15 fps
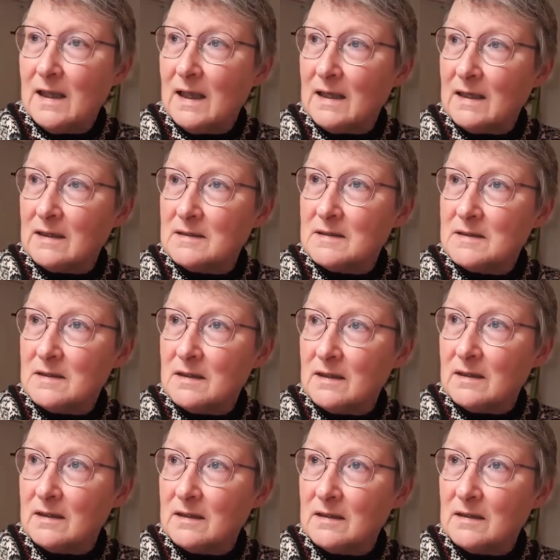And
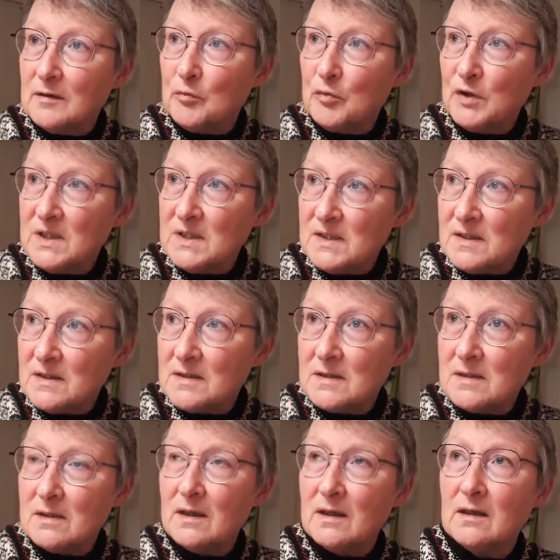the
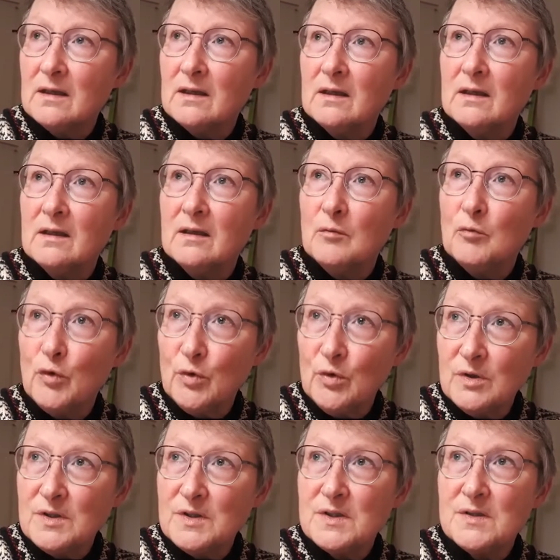priests and the
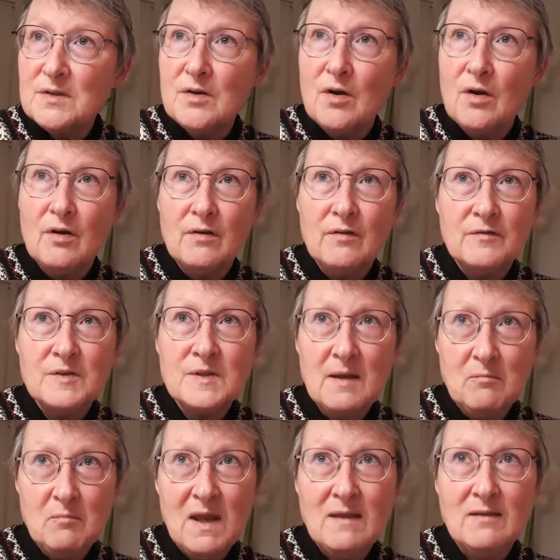boards of St.
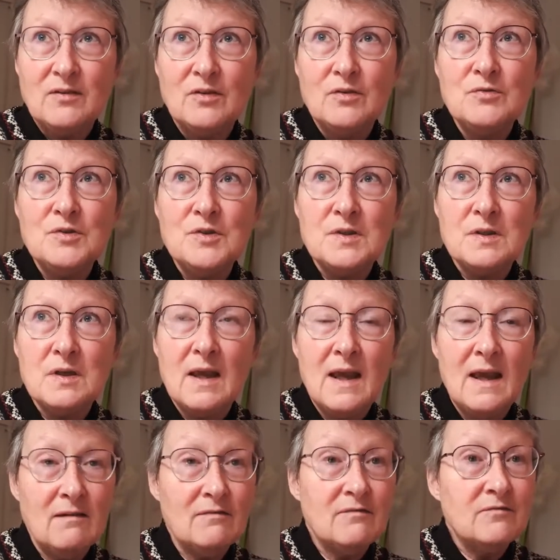Matthew's
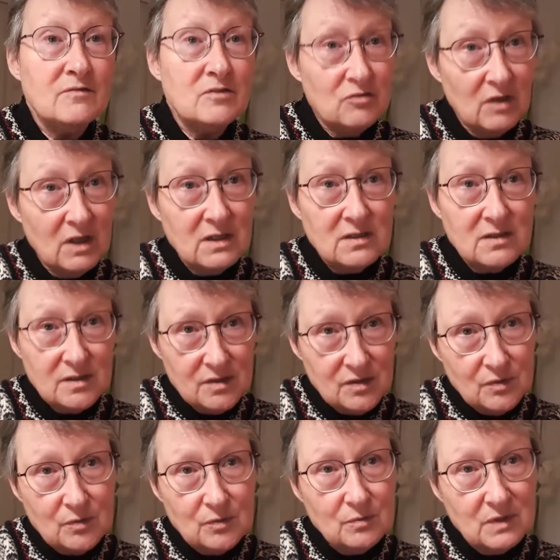have tried to
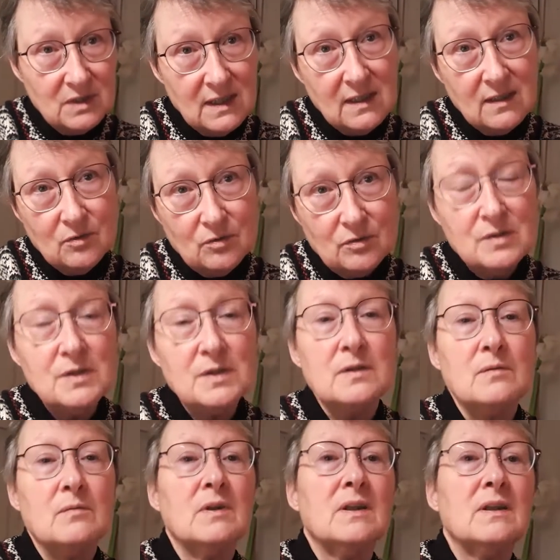do what they could
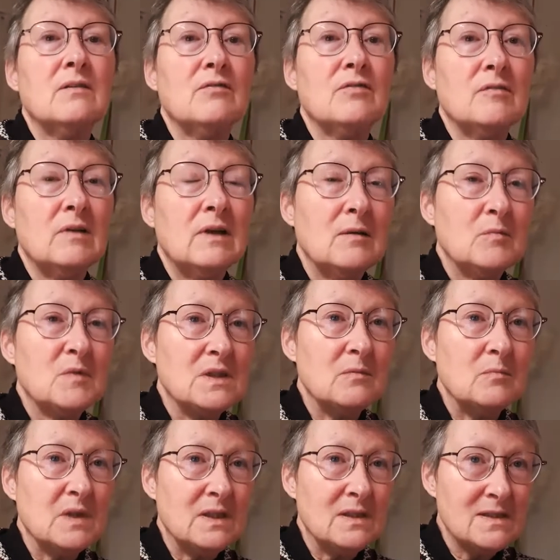with the very limited
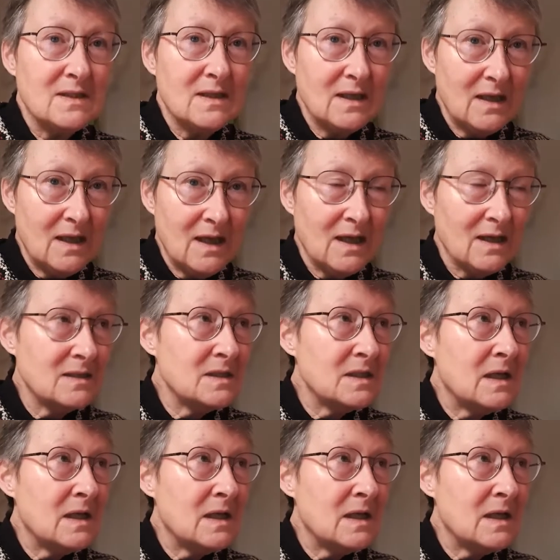means they had.